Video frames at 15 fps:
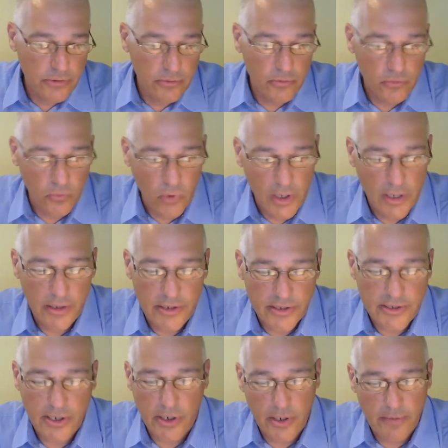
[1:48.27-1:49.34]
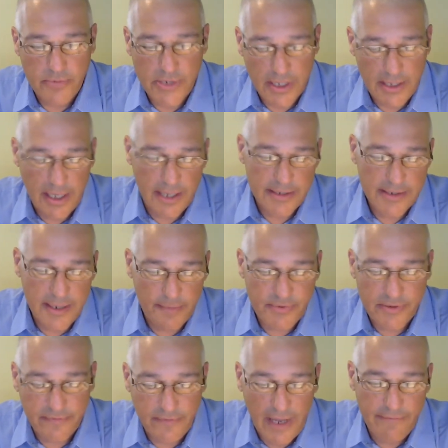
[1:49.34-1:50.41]
What are the terms and concepts
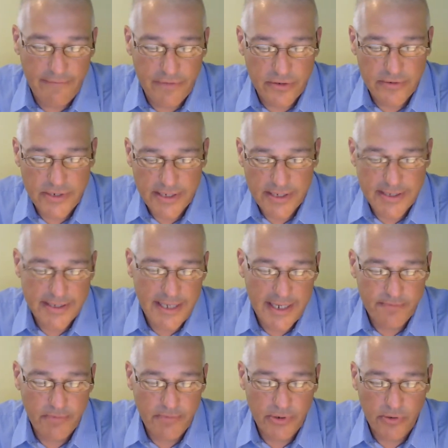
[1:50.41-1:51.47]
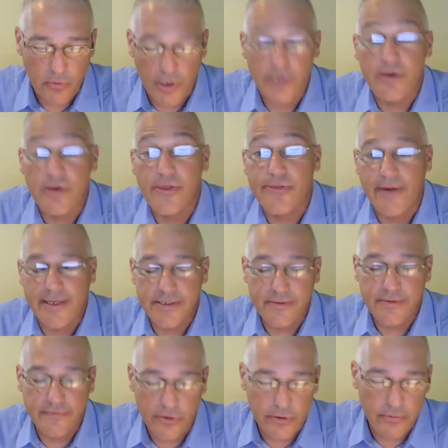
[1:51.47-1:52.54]
involved in risk assessment? What are the threats and
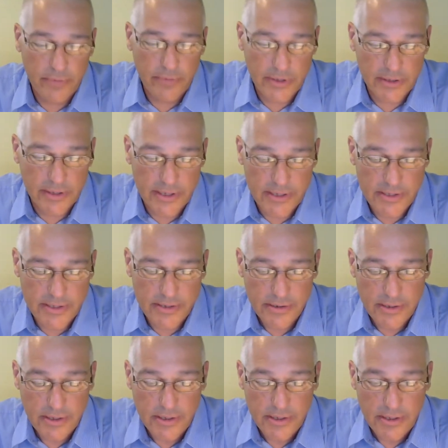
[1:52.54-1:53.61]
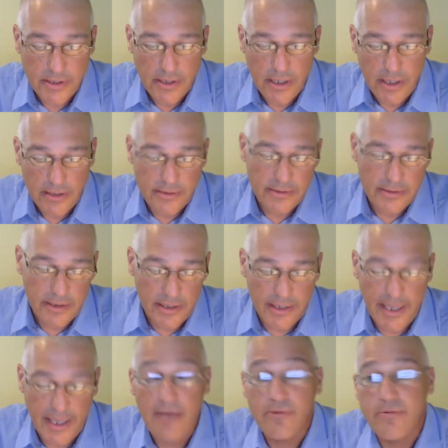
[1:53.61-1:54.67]
vulnerabilities? And
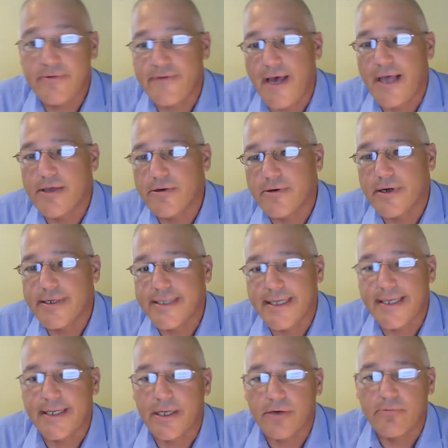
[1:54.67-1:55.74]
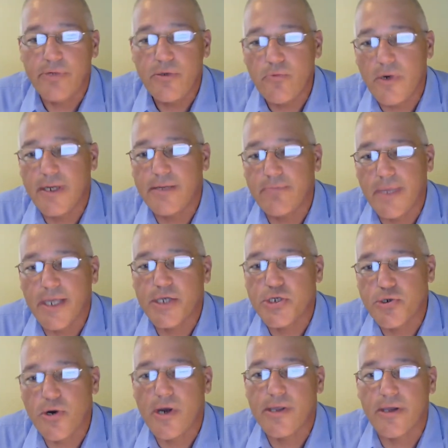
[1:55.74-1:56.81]
how do we value our data? We want to make
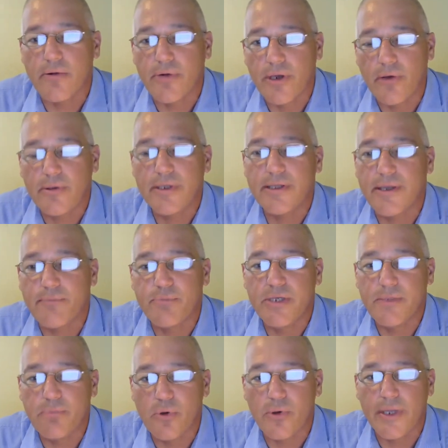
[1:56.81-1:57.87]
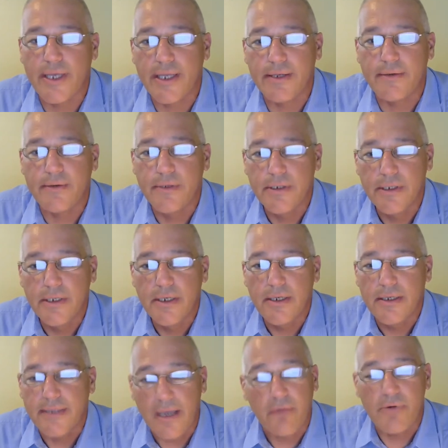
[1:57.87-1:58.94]
sure that we only let people in
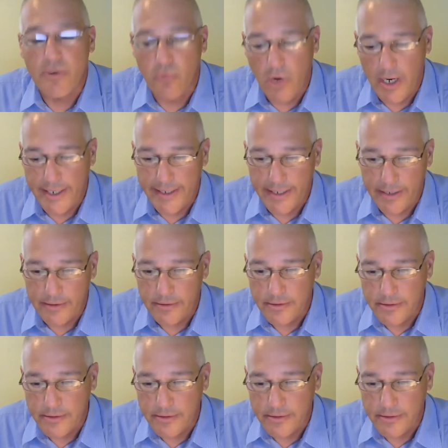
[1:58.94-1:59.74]
that we want in.